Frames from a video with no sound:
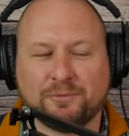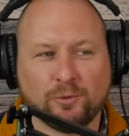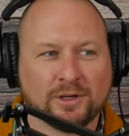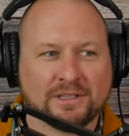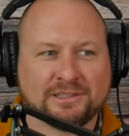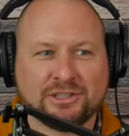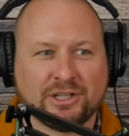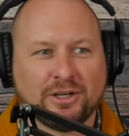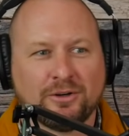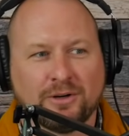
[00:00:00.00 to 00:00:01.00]
Before I let you
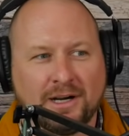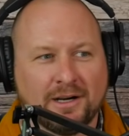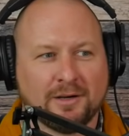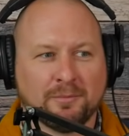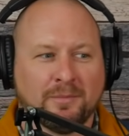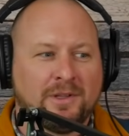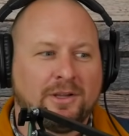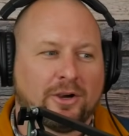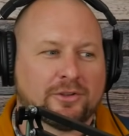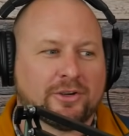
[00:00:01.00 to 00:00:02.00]
go, um,
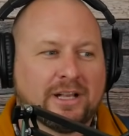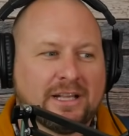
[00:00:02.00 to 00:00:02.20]
are there